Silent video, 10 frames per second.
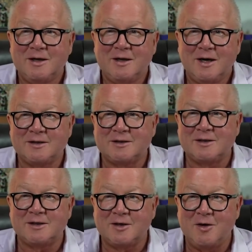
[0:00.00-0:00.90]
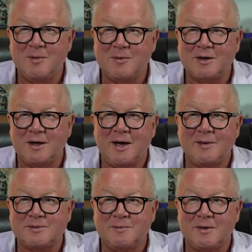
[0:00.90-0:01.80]
I just get to go home and
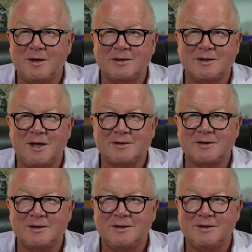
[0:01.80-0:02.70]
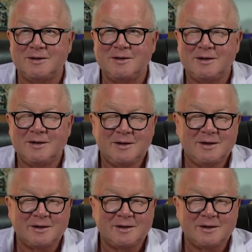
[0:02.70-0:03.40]
collapse in bed exhausted. That's your prize.